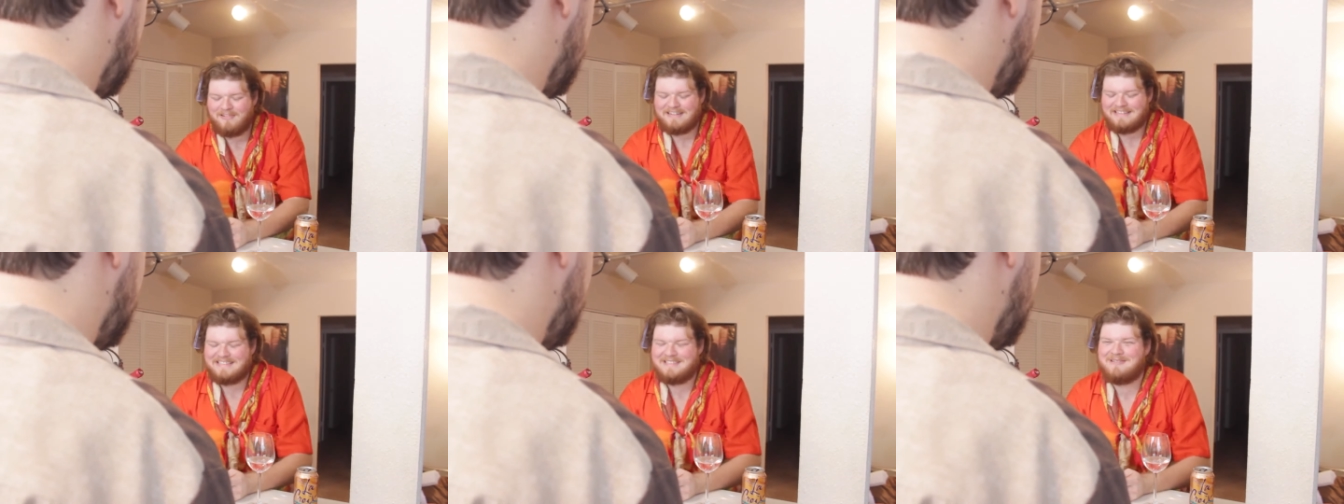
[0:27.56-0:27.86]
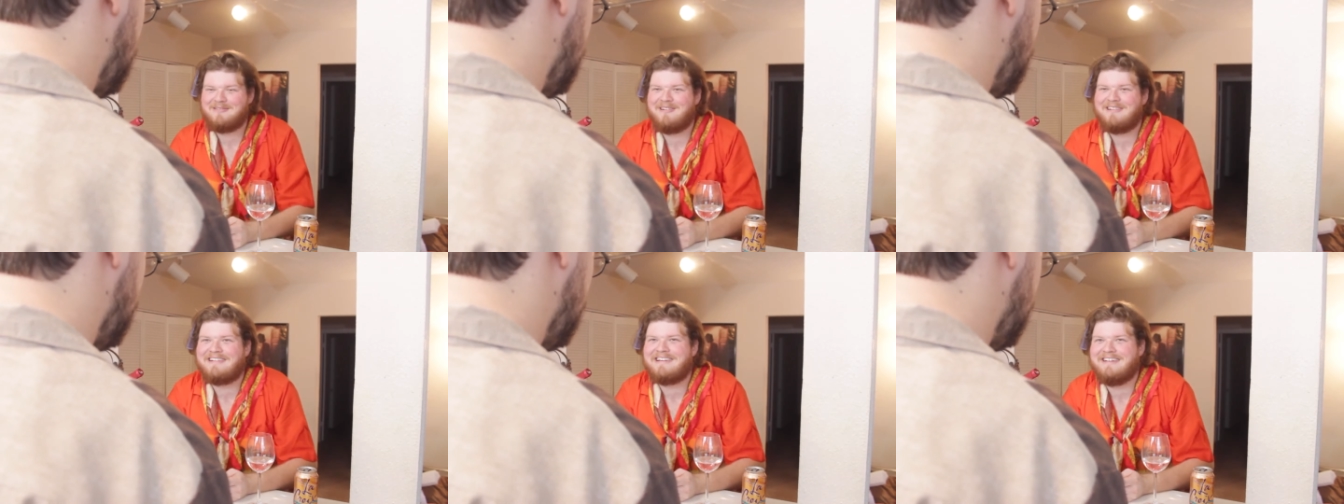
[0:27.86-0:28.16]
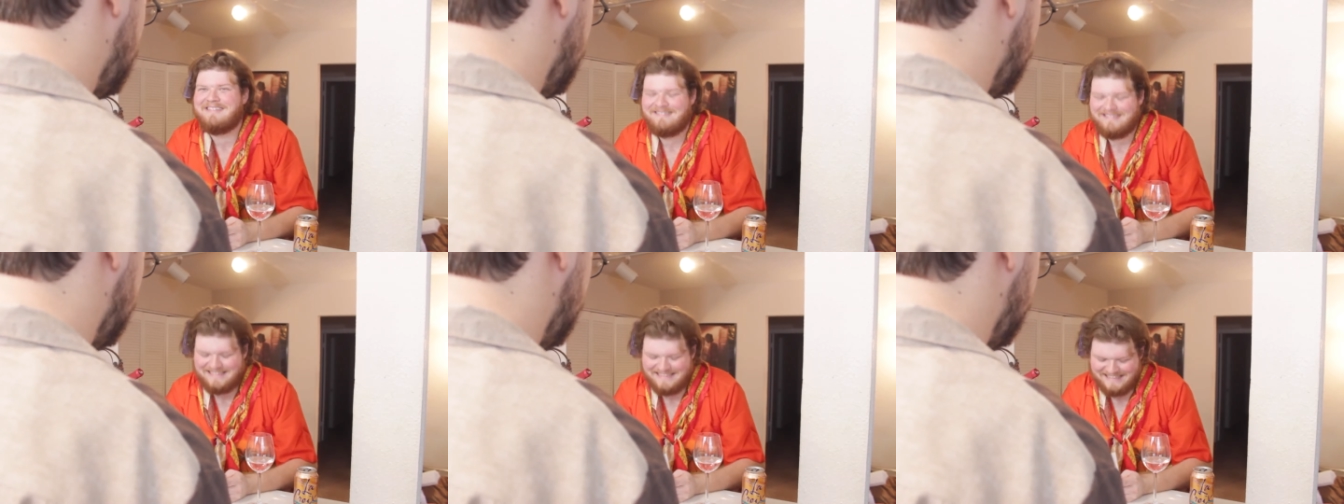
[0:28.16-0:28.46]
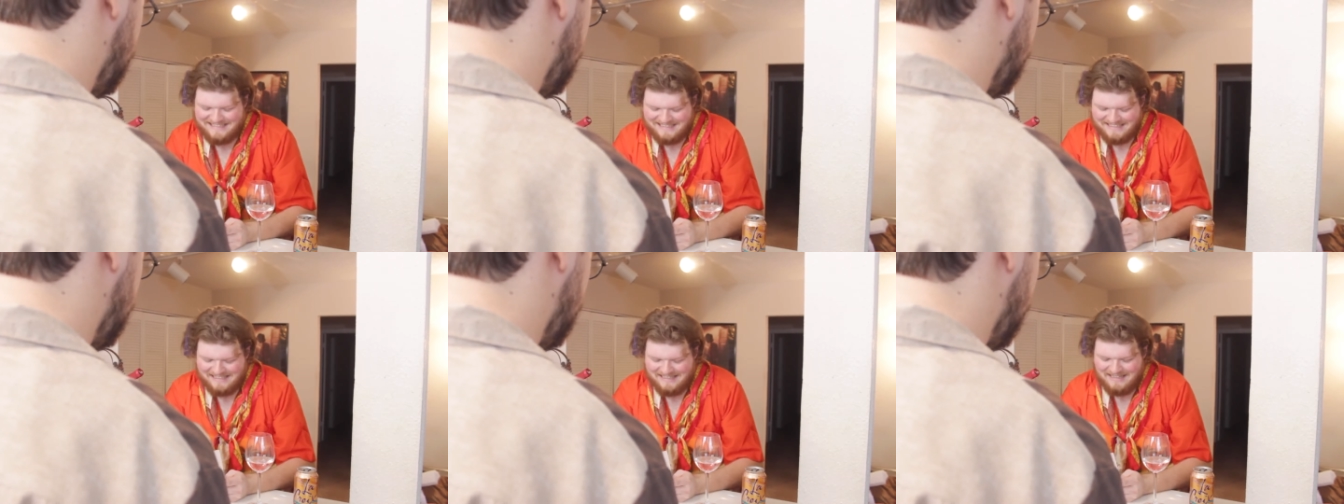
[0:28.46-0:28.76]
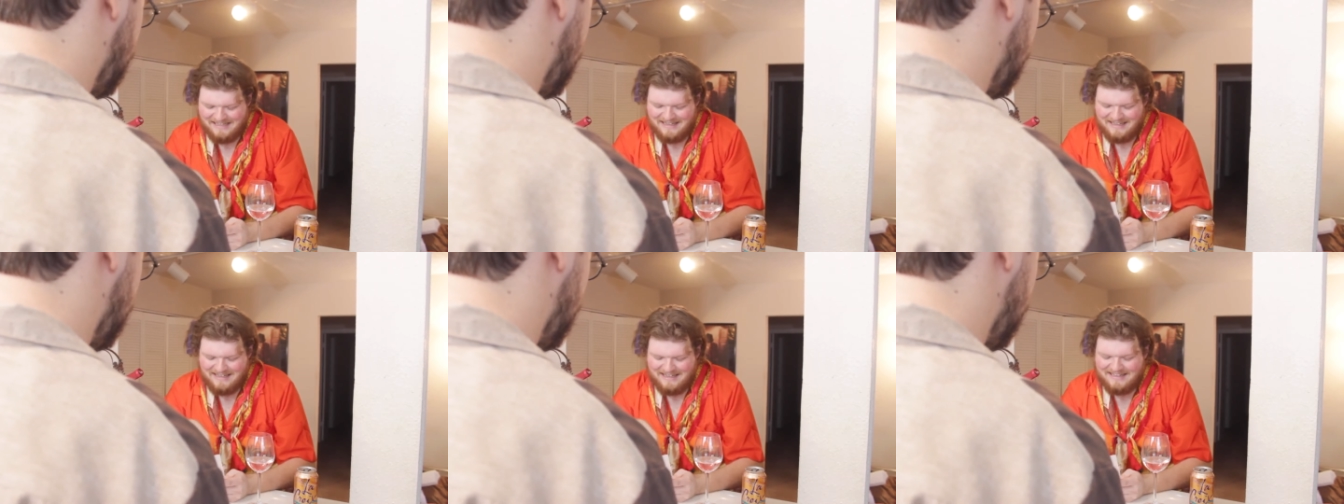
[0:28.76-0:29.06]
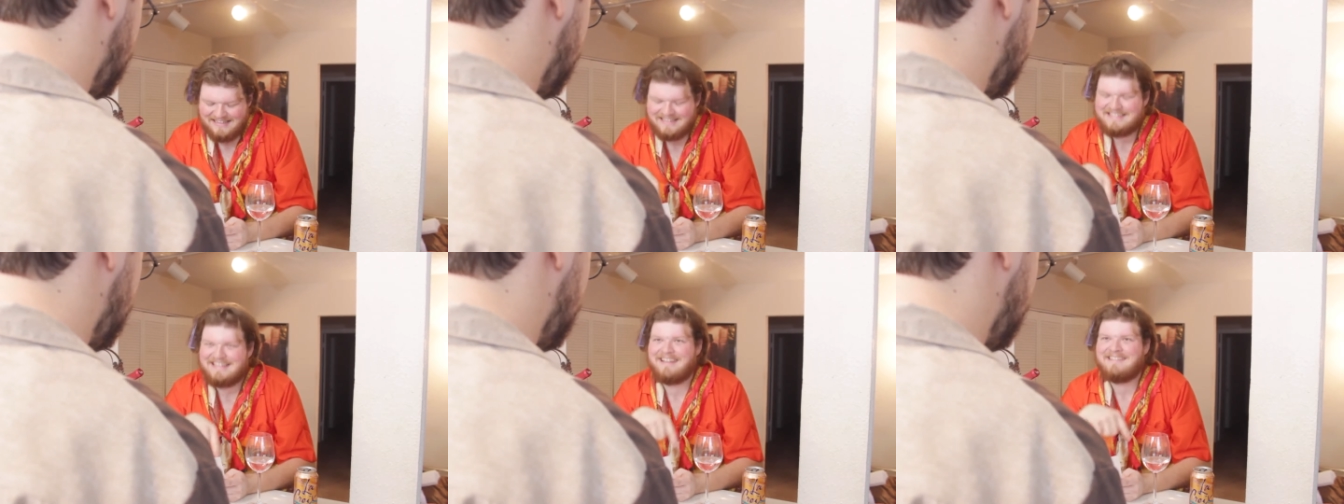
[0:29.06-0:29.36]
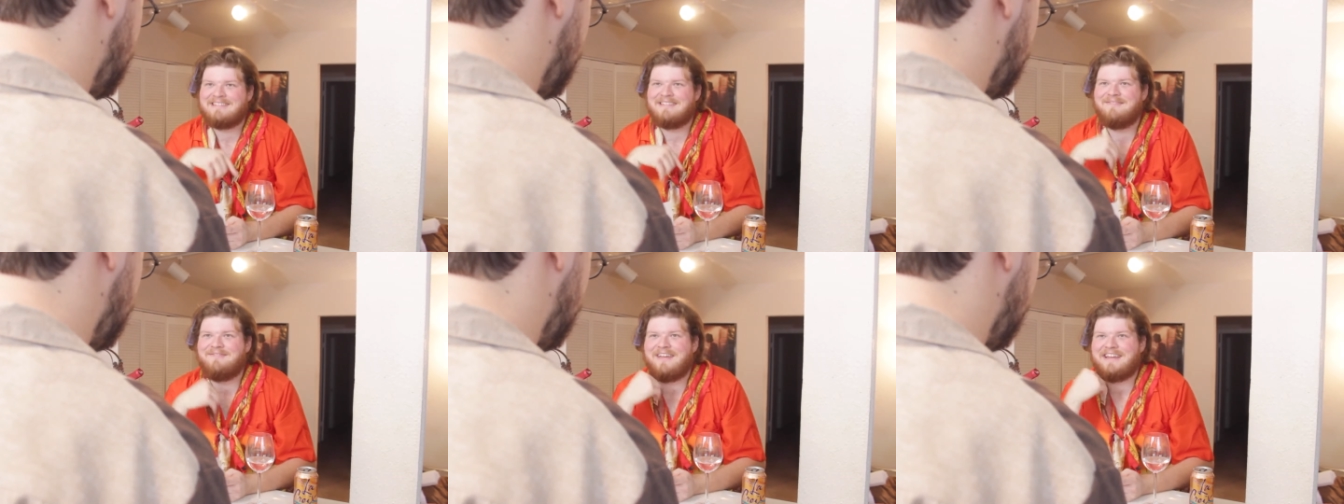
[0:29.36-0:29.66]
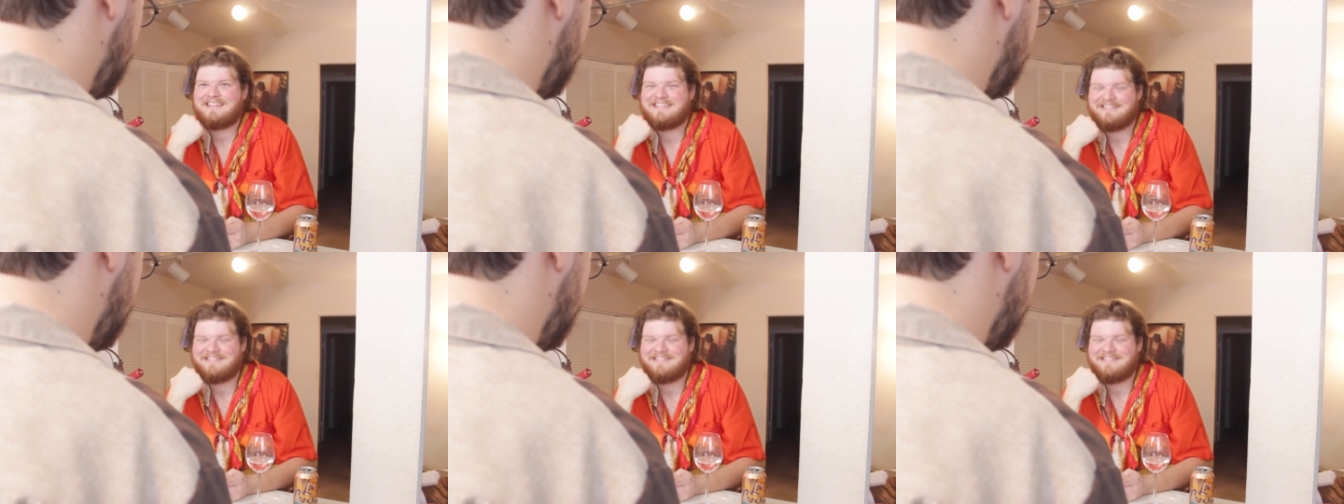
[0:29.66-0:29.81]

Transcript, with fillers: come praise Torgos. Sounds